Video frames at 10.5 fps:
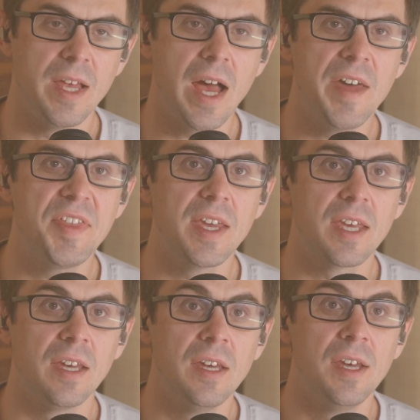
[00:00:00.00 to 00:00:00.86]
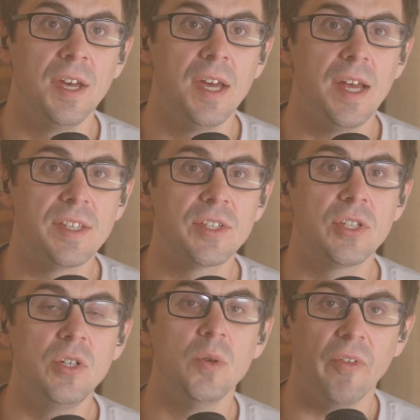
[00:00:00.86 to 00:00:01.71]
I think
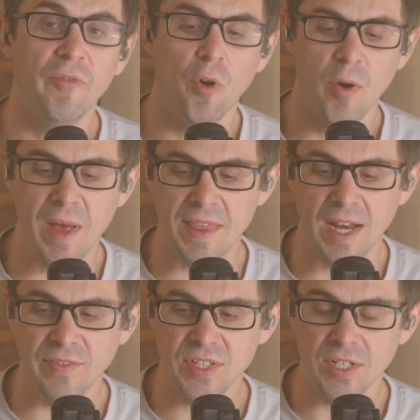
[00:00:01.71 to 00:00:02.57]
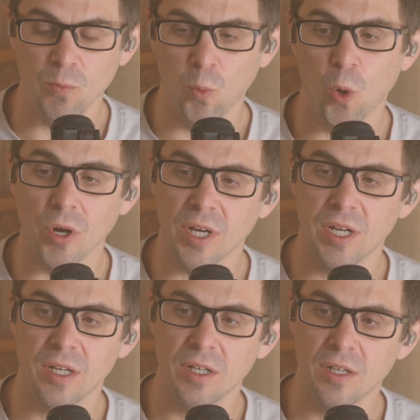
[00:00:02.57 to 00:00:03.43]
it's too a format that I've seen
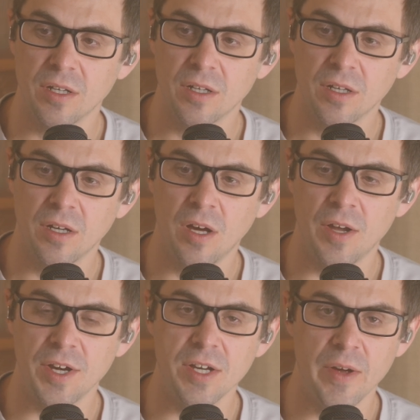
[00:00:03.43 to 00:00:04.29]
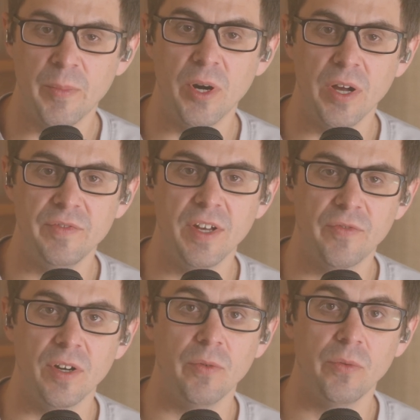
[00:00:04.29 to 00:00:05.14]
work on a number of
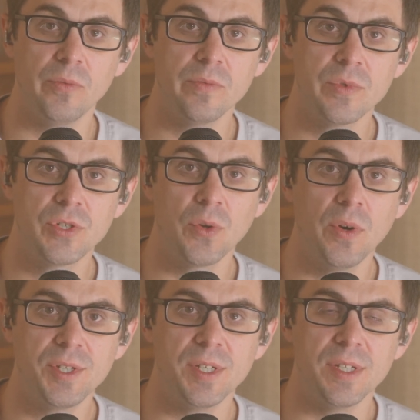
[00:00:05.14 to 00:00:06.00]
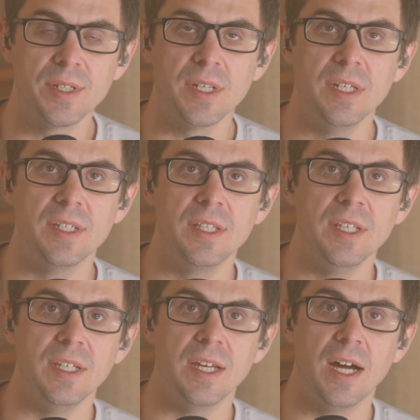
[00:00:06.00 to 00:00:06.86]
different sources
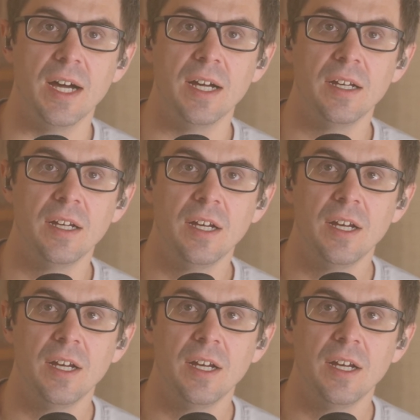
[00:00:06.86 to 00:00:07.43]
is I